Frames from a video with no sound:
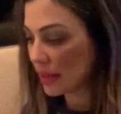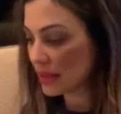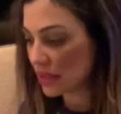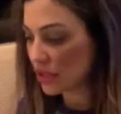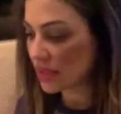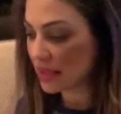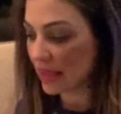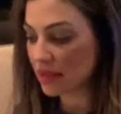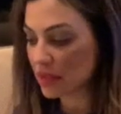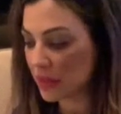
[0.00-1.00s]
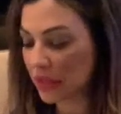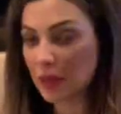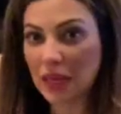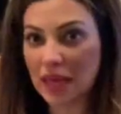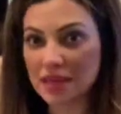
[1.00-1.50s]
is I just take this
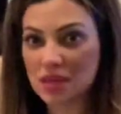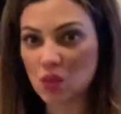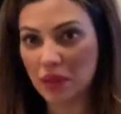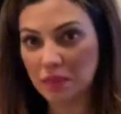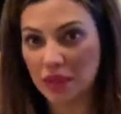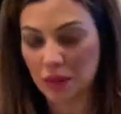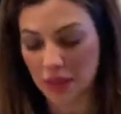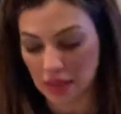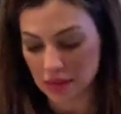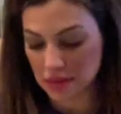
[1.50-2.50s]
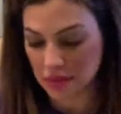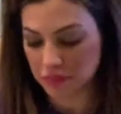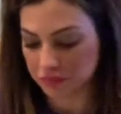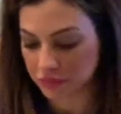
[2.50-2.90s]
pillowcase, one pillowcase,